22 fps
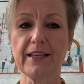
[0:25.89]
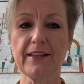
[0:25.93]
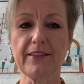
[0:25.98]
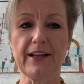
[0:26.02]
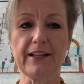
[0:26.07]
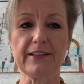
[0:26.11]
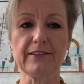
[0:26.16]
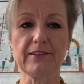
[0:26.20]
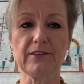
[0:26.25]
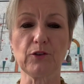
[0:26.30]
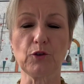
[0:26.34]

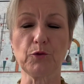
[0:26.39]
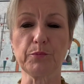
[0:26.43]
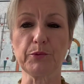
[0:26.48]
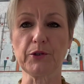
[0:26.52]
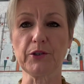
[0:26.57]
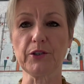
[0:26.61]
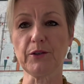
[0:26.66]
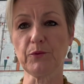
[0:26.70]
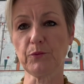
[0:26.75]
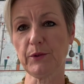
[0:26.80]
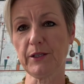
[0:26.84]
That's
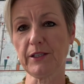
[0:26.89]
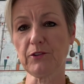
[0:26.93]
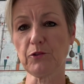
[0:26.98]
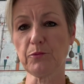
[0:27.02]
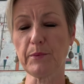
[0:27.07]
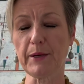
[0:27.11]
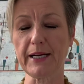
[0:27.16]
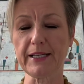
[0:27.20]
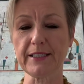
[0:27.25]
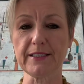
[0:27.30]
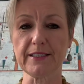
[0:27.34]
super. We
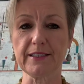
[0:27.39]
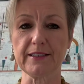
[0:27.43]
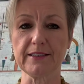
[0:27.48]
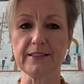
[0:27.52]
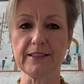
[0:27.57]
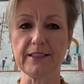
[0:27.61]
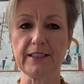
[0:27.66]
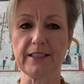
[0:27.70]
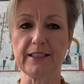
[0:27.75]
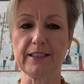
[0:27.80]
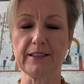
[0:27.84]
expect
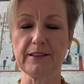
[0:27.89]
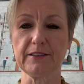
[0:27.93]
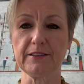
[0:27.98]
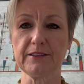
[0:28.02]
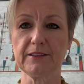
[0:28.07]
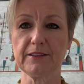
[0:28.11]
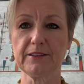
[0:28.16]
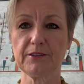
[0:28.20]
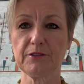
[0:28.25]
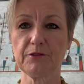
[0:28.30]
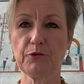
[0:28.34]
and
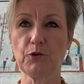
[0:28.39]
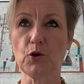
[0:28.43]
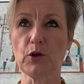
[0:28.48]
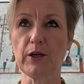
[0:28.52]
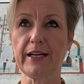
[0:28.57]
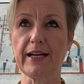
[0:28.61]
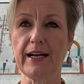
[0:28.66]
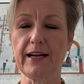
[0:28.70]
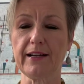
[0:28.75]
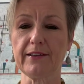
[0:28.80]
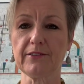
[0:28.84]

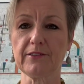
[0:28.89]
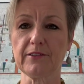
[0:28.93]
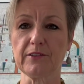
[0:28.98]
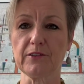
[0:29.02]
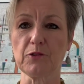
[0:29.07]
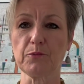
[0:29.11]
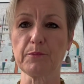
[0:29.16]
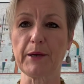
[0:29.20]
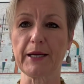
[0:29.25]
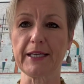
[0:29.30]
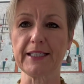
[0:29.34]
forecast and
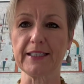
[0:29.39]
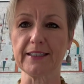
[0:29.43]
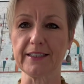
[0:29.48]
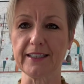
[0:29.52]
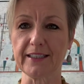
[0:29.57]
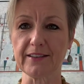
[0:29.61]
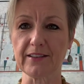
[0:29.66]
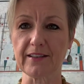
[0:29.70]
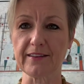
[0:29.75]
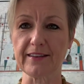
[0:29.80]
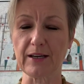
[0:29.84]

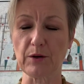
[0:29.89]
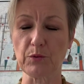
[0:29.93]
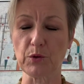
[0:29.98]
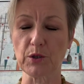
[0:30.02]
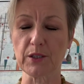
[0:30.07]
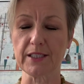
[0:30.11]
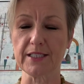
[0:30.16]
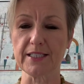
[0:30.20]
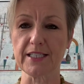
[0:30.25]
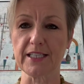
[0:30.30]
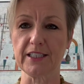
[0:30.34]
speculate that that will
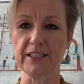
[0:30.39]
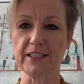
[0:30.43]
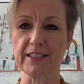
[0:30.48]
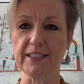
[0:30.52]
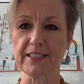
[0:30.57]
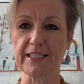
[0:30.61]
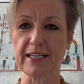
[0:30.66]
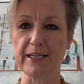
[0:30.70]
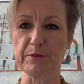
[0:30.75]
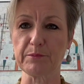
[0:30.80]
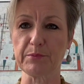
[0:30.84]
continue to
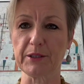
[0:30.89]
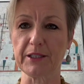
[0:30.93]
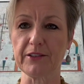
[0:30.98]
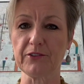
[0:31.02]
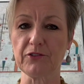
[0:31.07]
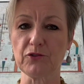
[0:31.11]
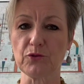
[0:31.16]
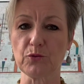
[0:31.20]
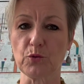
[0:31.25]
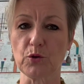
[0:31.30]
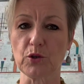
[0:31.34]
take place
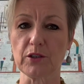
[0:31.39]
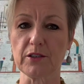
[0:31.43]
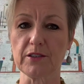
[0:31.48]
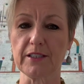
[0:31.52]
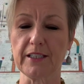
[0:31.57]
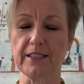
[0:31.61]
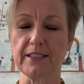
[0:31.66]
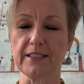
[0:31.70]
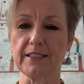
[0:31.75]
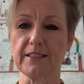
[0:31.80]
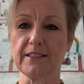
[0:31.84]
toward
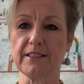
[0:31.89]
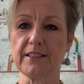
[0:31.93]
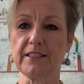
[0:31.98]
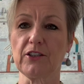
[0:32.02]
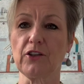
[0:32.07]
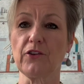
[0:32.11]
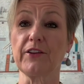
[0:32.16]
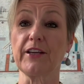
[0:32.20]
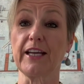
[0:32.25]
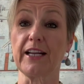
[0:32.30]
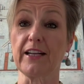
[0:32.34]
and until
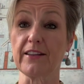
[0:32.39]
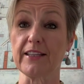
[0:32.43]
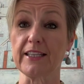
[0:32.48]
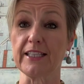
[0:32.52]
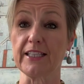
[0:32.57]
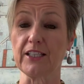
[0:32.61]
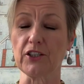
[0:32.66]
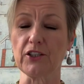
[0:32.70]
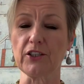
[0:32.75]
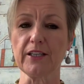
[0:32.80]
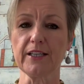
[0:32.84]
the end of the
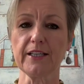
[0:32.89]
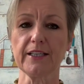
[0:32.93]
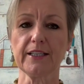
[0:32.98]
year.